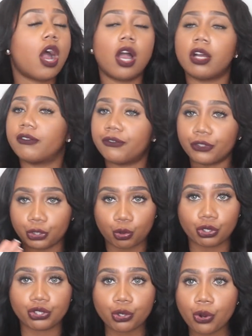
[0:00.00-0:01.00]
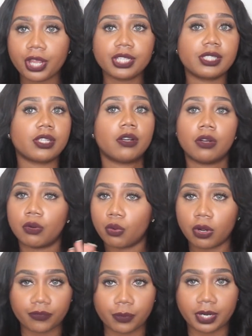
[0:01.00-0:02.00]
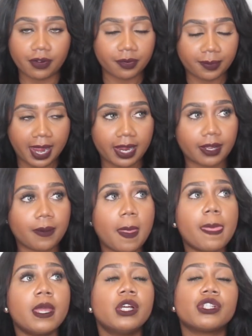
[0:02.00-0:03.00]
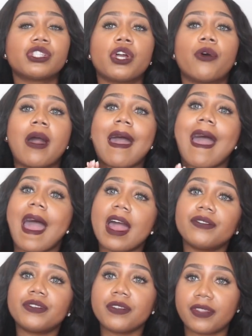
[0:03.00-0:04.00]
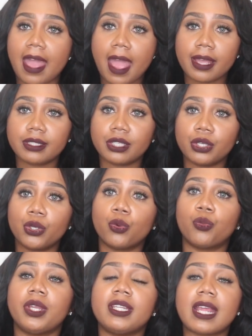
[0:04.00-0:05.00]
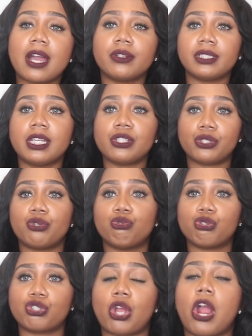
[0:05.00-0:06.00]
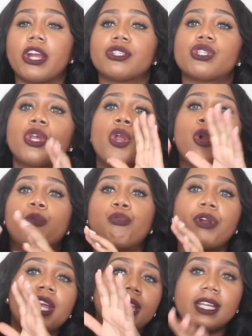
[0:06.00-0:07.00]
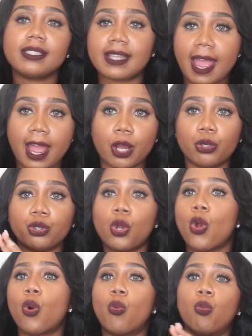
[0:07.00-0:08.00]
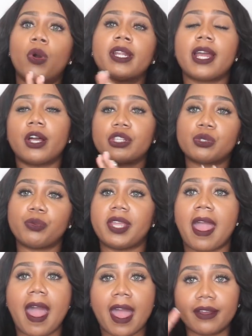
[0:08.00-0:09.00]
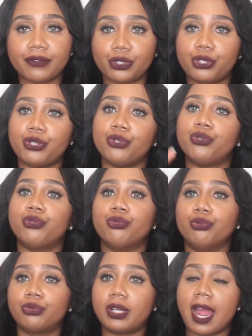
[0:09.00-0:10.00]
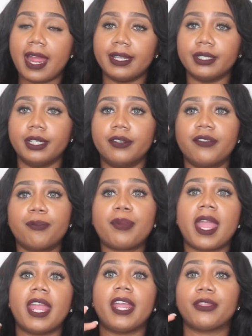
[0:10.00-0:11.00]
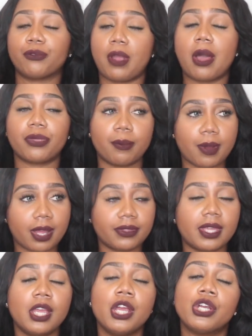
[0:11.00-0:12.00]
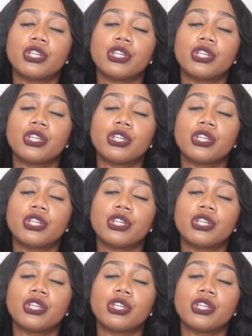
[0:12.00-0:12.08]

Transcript: of your choice, of whatever bank. So after that, we now need to start breaking down what else we have to kind of pay throughout the month.